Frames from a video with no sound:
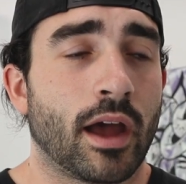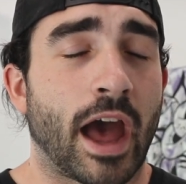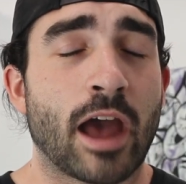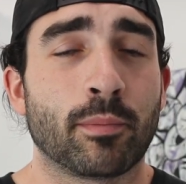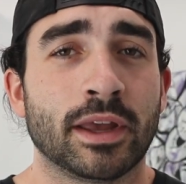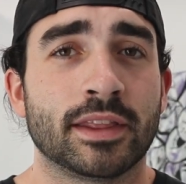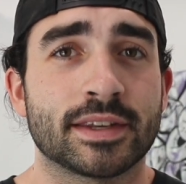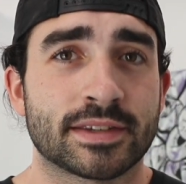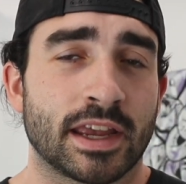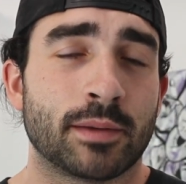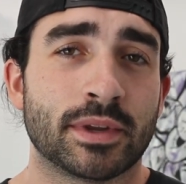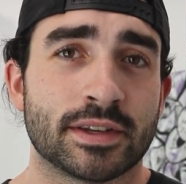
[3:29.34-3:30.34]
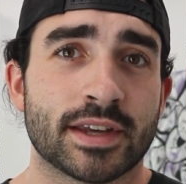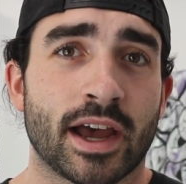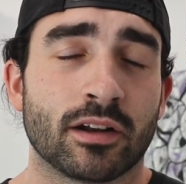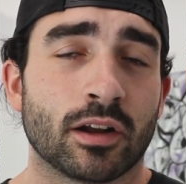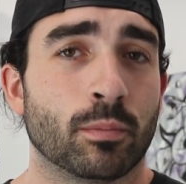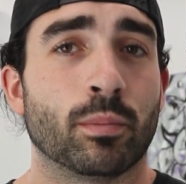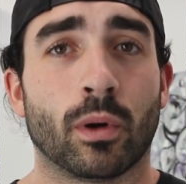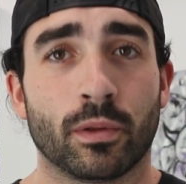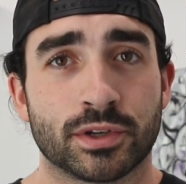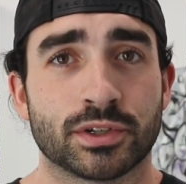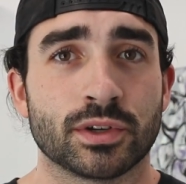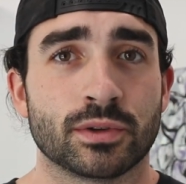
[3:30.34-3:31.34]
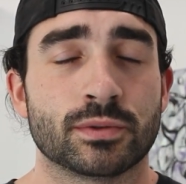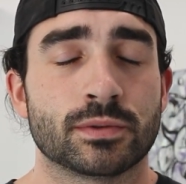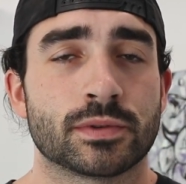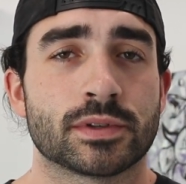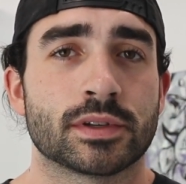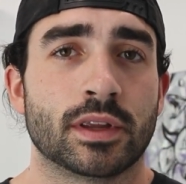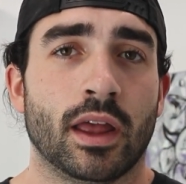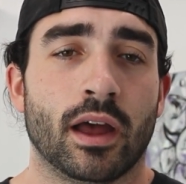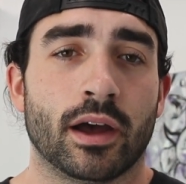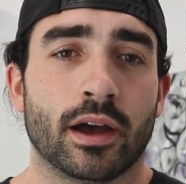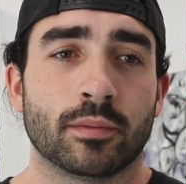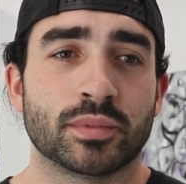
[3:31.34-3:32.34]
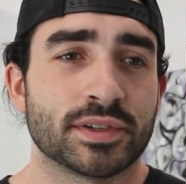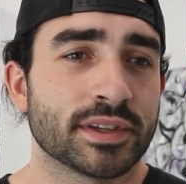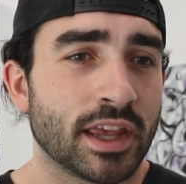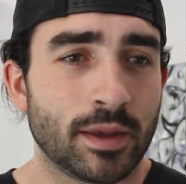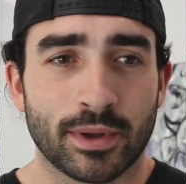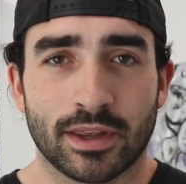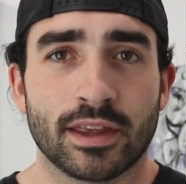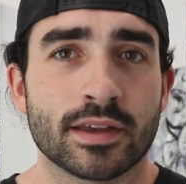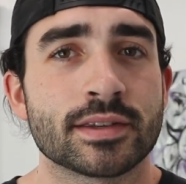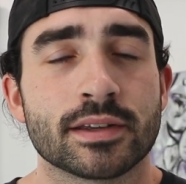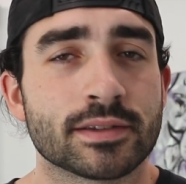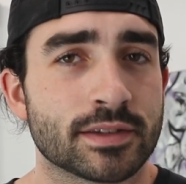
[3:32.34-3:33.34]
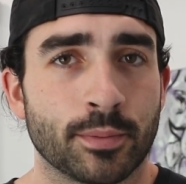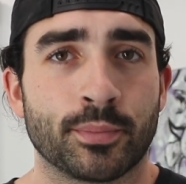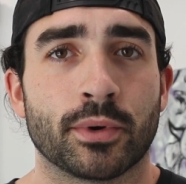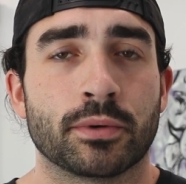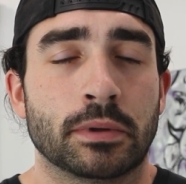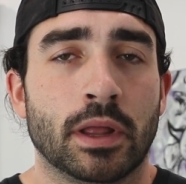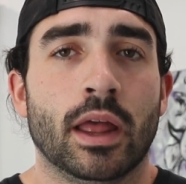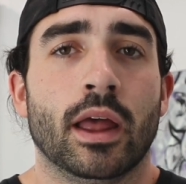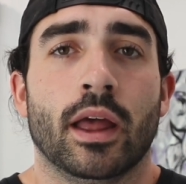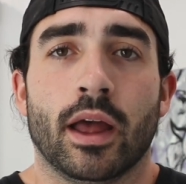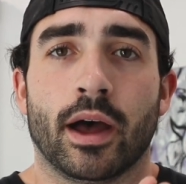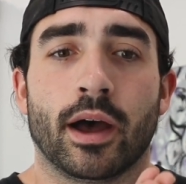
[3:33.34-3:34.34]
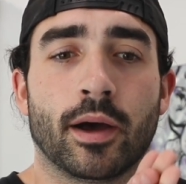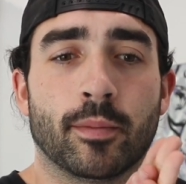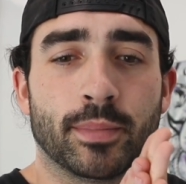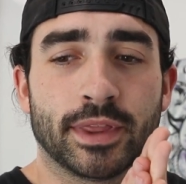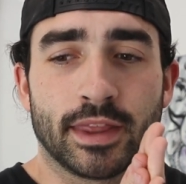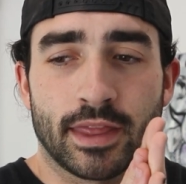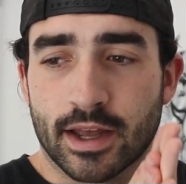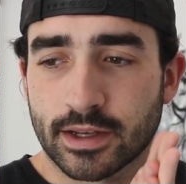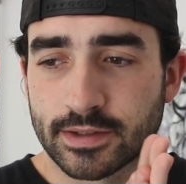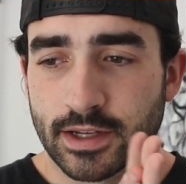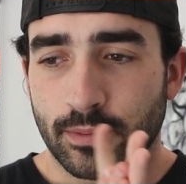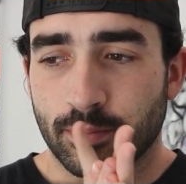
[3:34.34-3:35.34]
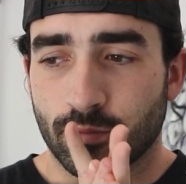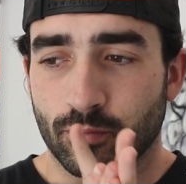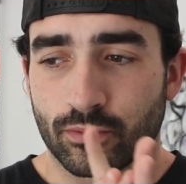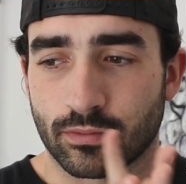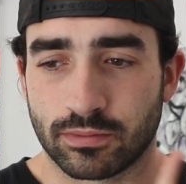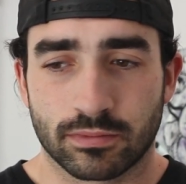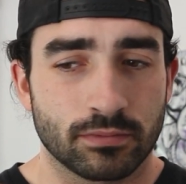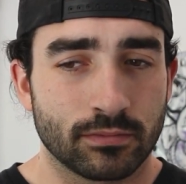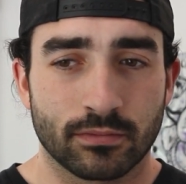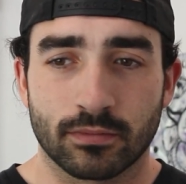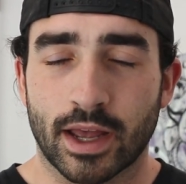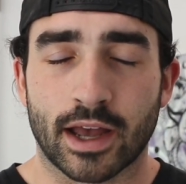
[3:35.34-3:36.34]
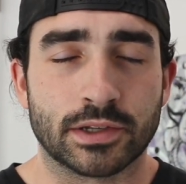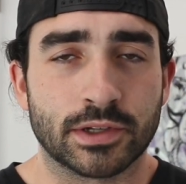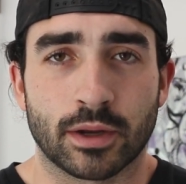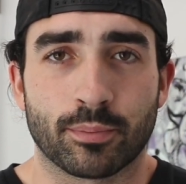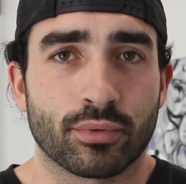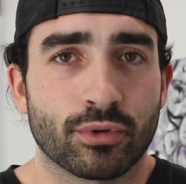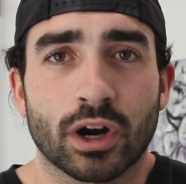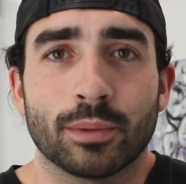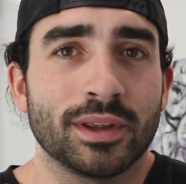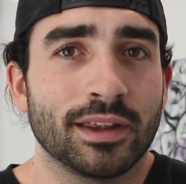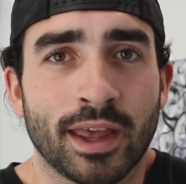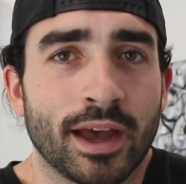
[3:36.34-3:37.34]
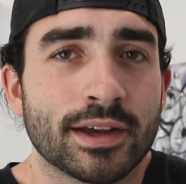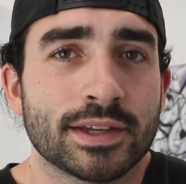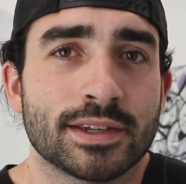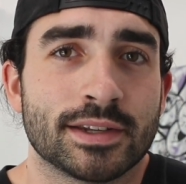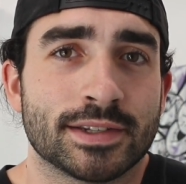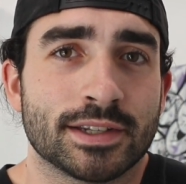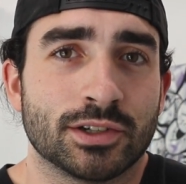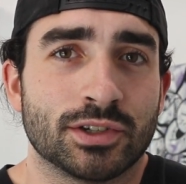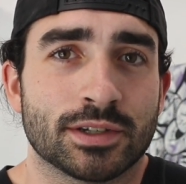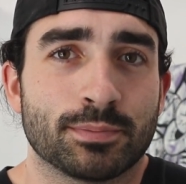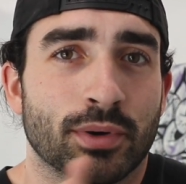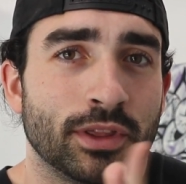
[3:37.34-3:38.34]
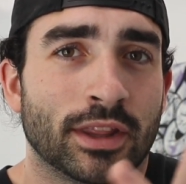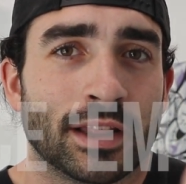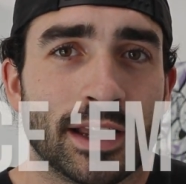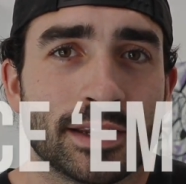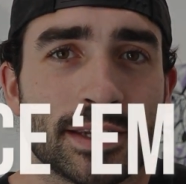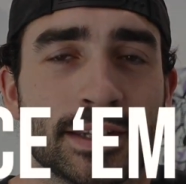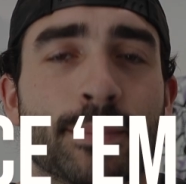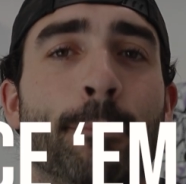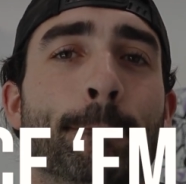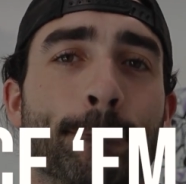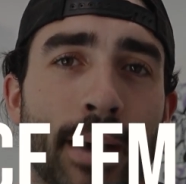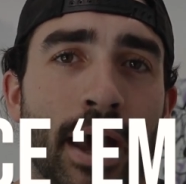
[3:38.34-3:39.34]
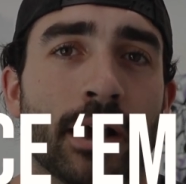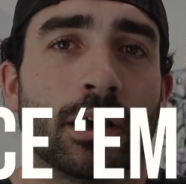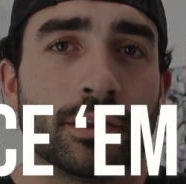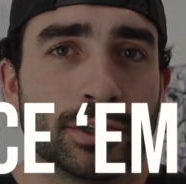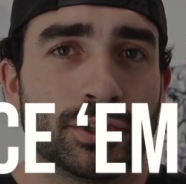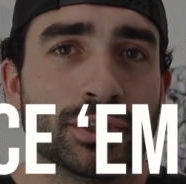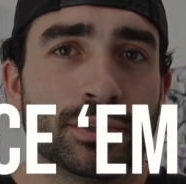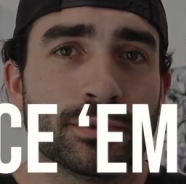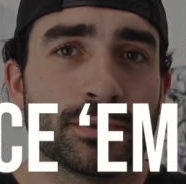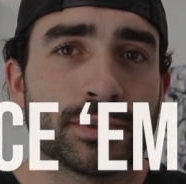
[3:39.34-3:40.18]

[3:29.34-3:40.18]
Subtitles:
I made the same design on both shoes just to keep it easy and simple. But the next step, as you could probably guess, is to just put the laces back on the shoes.